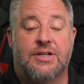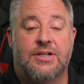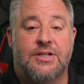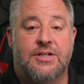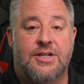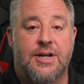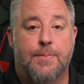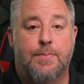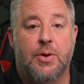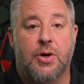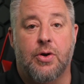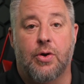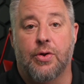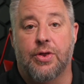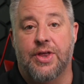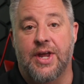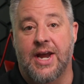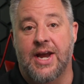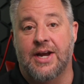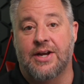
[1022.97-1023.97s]
typical
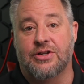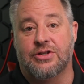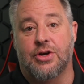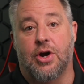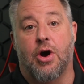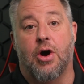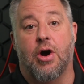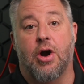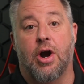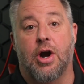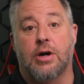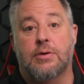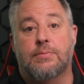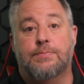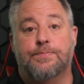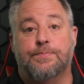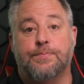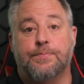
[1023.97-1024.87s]
things are